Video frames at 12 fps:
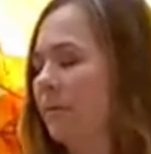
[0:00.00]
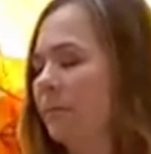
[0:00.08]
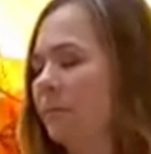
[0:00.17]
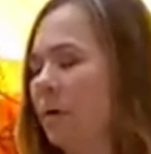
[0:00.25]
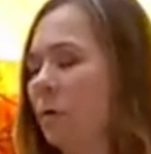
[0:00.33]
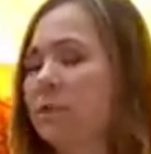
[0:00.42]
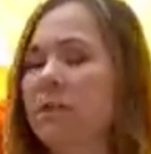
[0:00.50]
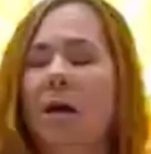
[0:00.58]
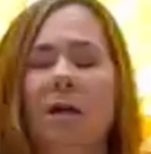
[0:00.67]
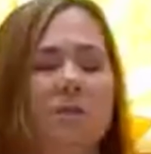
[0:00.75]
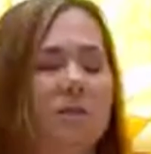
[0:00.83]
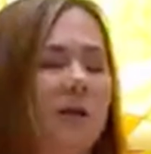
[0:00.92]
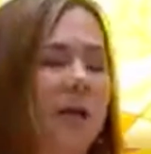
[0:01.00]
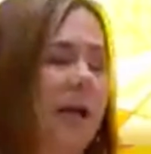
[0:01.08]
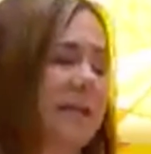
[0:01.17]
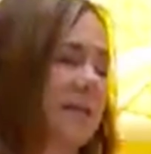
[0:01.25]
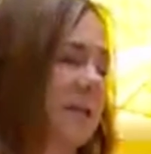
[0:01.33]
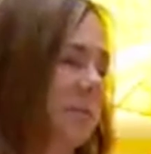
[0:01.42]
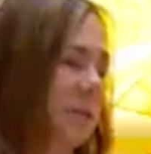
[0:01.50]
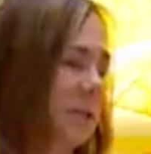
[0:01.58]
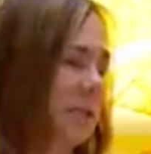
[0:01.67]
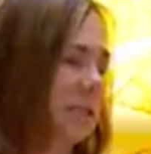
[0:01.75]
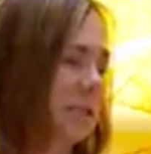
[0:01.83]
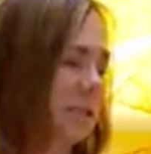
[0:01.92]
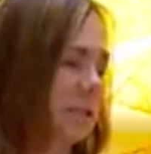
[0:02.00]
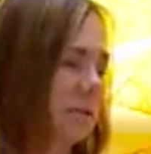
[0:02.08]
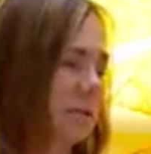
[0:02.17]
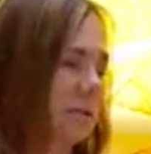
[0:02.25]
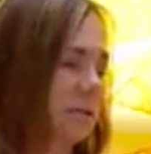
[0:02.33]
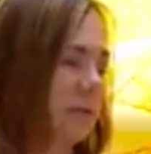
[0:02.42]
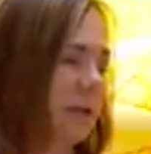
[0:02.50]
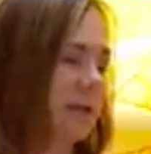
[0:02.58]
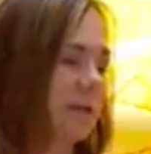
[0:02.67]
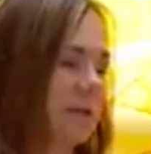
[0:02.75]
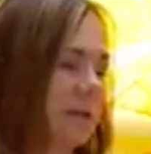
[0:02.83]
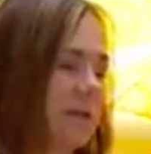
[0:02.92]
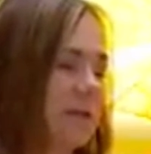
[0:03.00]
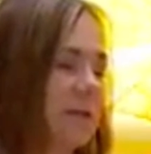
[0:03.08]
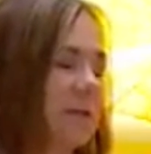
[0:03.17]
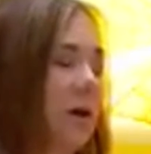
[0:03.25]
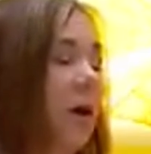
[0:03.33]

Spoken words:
But what Tantra has the ability to do is